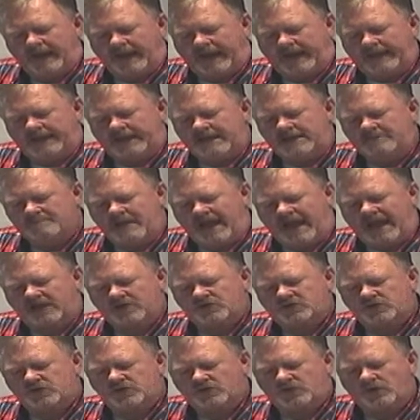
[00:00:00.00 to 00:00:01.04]
and he
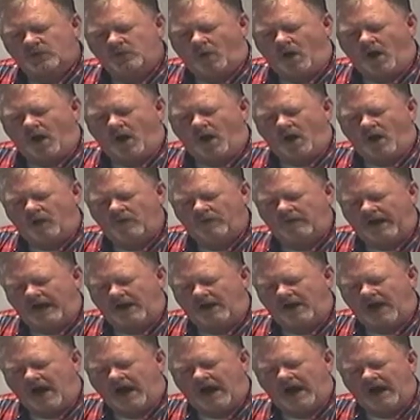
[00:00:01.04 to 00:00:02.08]
measured the wall
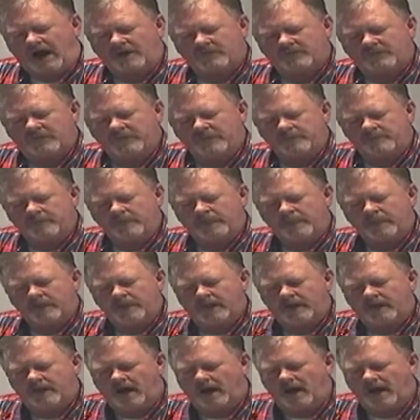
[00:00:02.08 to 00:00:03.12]
thereof
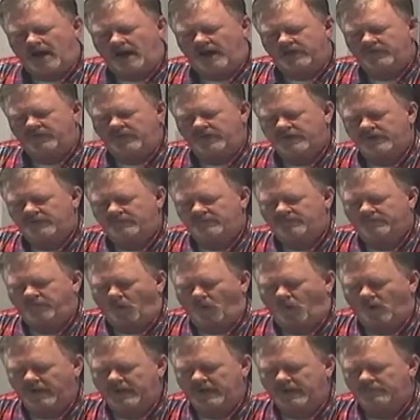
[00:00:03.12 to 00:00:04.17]
a hundred and
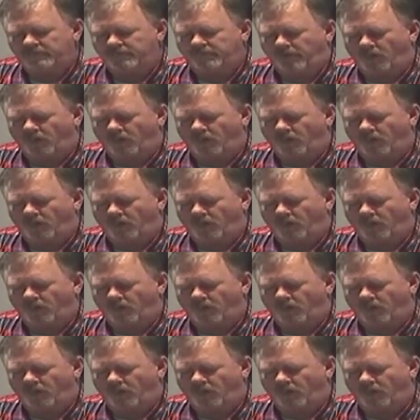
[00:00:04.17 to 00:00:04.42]
forty and